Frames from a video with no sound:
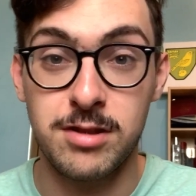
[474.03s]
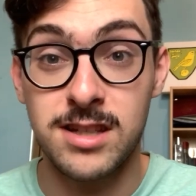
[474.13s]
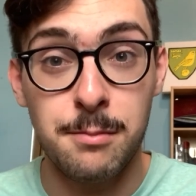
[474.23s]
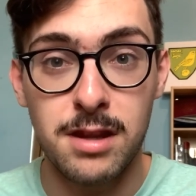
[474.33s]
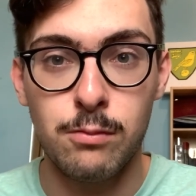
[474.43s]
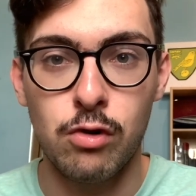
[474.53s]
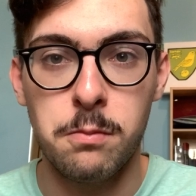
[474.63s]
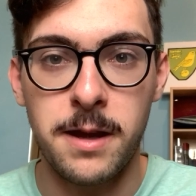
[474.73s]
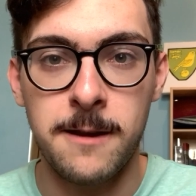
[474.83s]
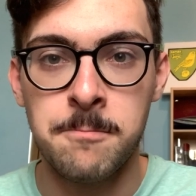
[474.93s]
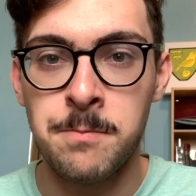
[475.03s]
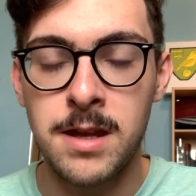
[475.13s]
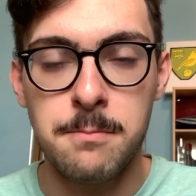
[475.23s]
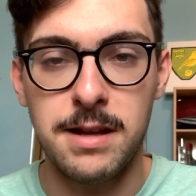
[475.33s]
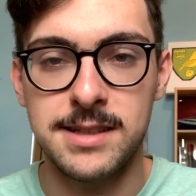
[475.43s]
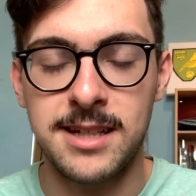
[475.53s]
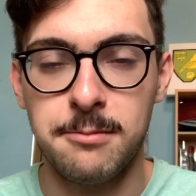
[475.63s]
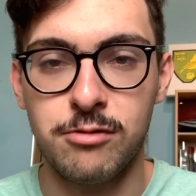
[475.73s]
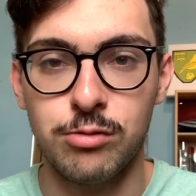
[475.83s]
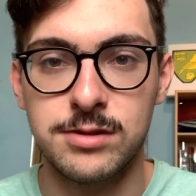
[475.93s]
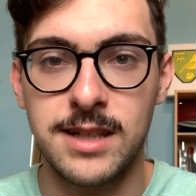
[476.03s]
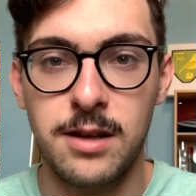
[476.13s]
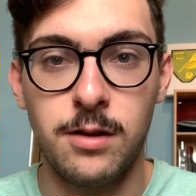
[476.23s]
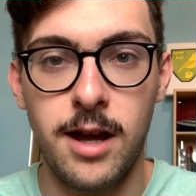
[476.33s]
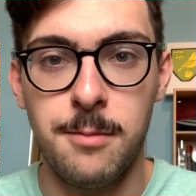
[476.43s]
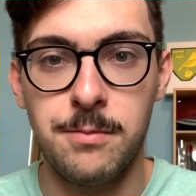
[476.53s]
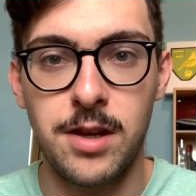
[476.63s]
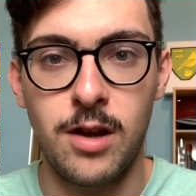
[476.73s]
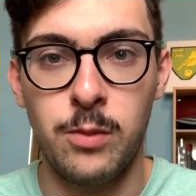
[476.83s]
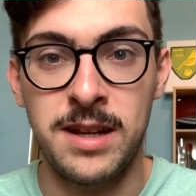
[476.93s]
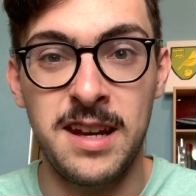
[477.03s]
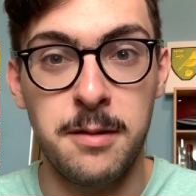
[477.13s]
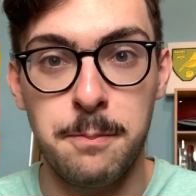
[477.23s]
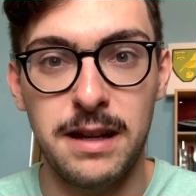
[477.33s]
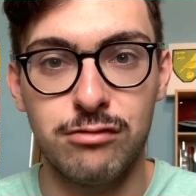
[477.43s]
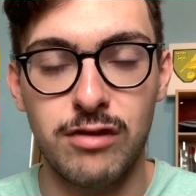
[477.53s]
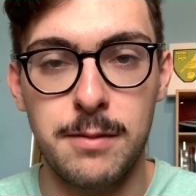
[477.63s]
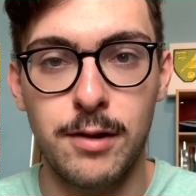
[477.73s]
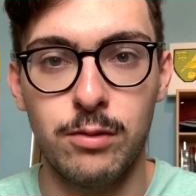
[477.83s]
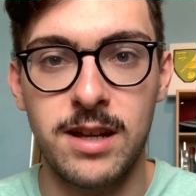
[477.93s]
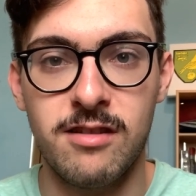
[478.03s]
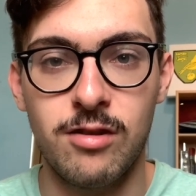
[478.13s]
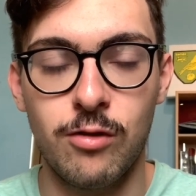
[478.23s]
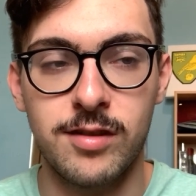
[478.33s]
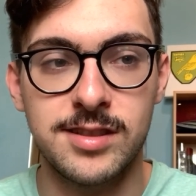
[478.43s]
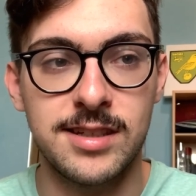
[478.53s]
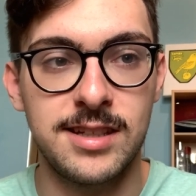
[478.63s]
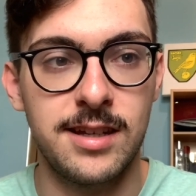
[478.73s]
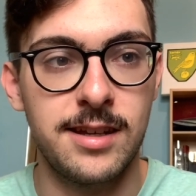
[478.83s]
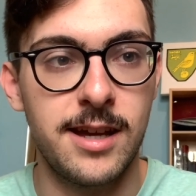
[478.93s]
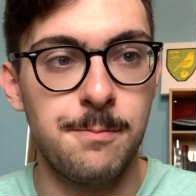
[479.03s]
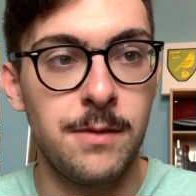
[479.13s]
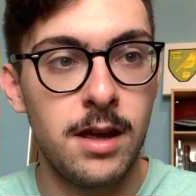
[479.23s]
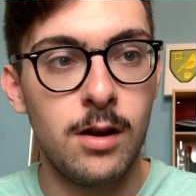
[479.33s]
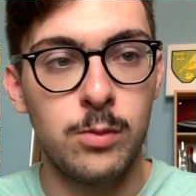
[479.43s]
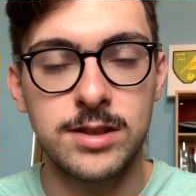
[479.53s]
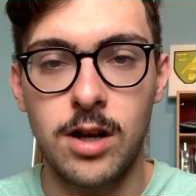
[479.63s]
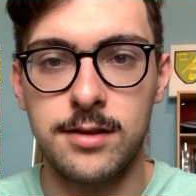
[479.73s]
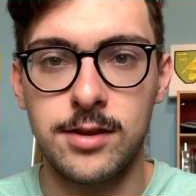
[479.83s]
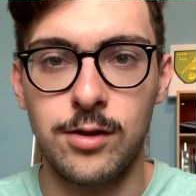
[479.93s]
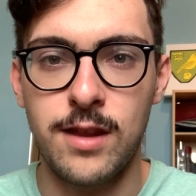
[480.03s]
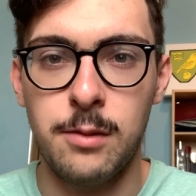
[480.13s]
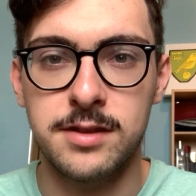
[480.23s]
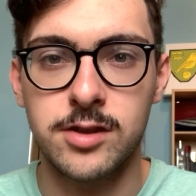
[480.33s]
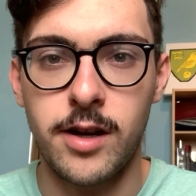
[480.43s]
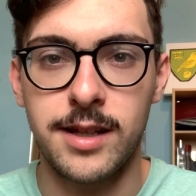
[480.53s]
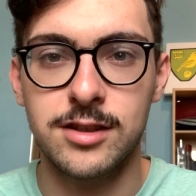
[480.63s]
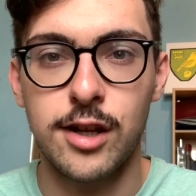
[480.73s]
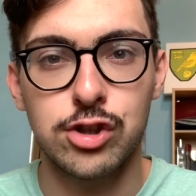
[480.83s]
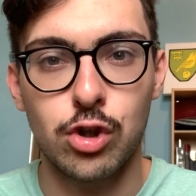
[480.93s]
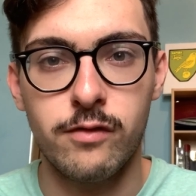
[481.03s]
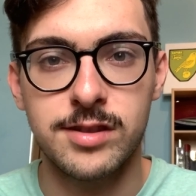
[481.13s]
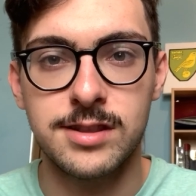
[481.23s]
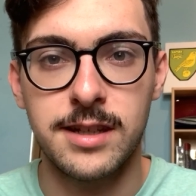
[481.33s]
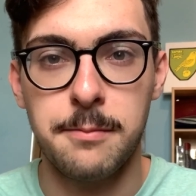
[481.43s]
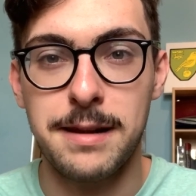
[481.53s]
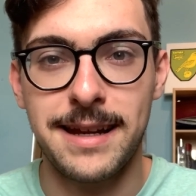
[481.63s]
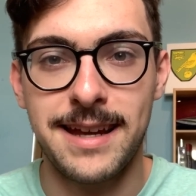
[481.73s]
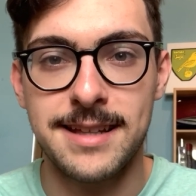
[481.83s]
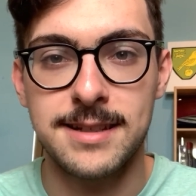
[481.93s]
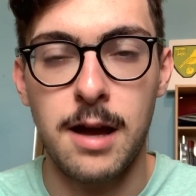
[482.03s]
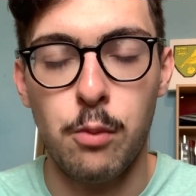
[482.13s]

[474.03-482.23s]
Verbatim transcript: Some of them will be, but as Tim Krul said, um, you know, we did a big rebuild here at Norwich City, and um, we're starting to that with signings like Sorensen and Placheta.